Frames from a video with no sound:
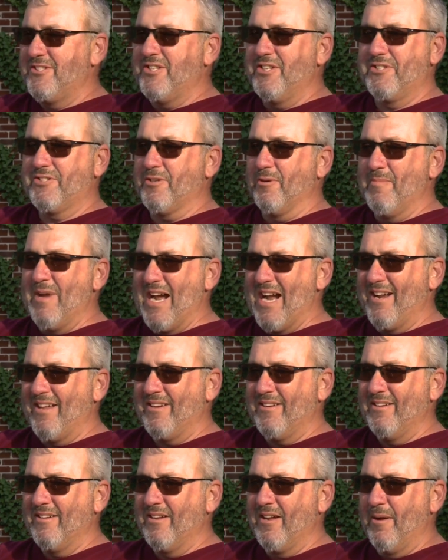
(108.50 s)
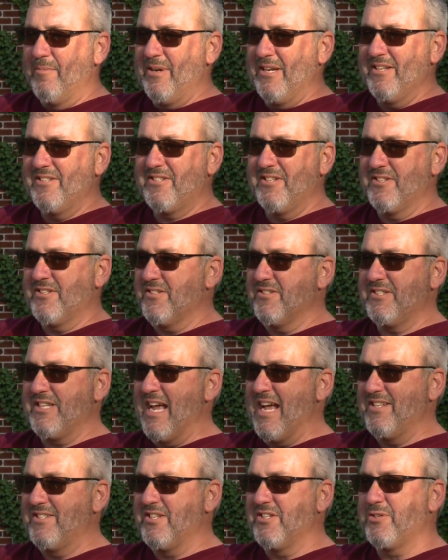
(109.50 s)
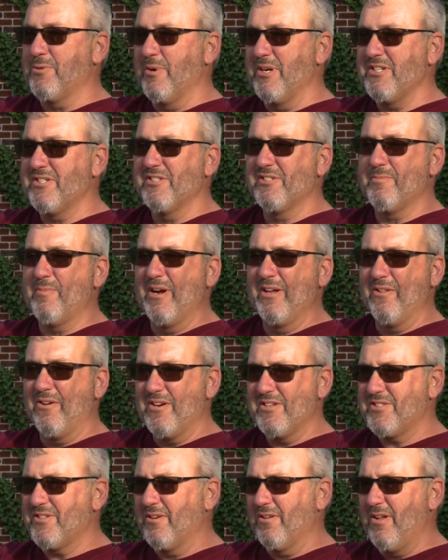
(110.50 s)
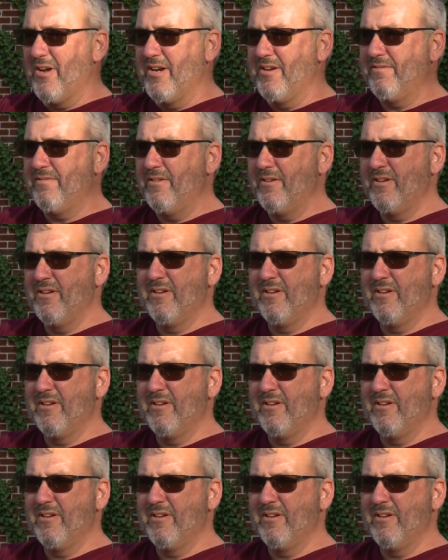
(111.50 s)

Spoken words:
It's just traumatic. I mean, it's just a sad situation. Somebody lost their life.